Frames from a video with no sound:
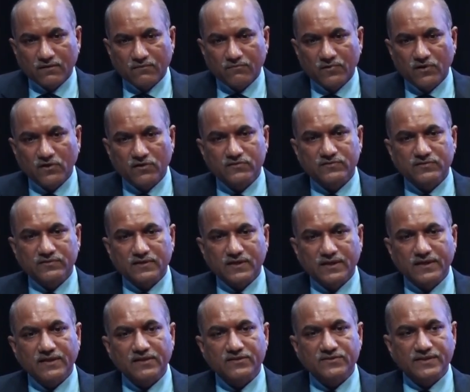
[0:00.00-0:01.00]
Because
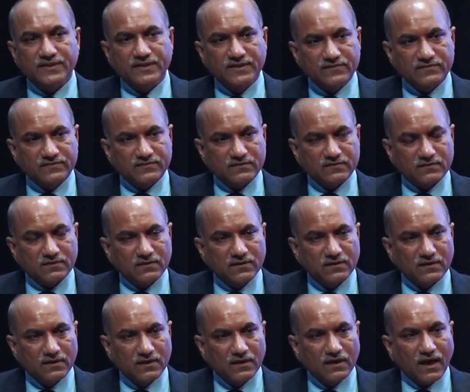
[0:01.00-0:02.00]
industries
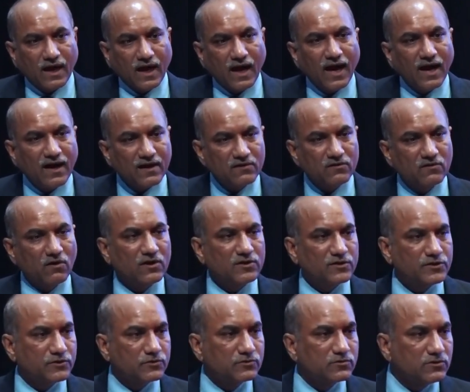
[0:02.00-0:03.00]
are
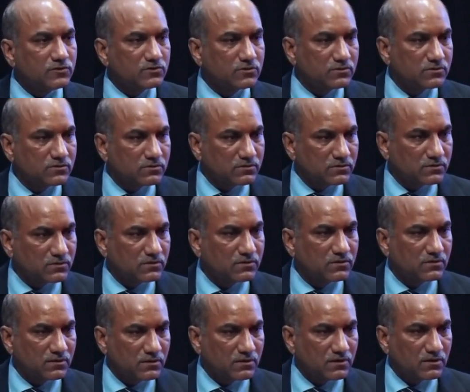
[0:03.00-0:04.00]
not tuned to
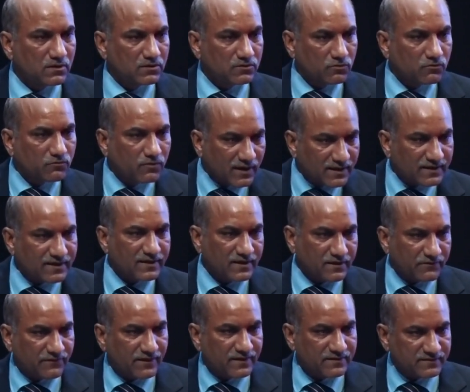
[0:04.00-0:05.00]
work in
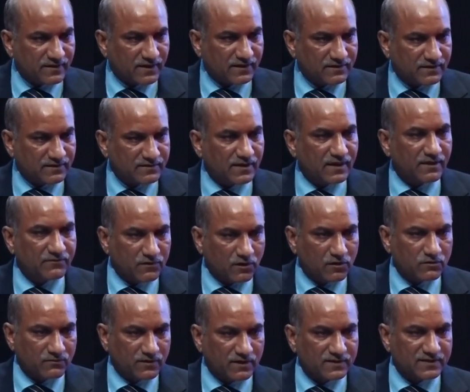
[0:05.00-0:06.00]
defense sector. They have
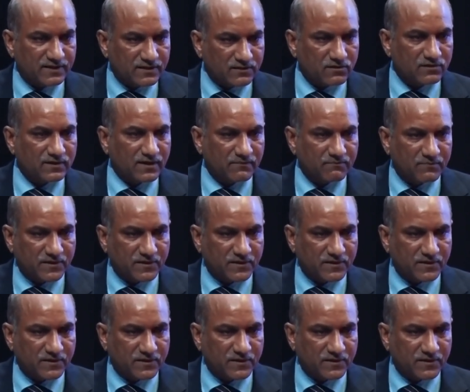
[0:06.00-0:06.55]
not worked. They don't have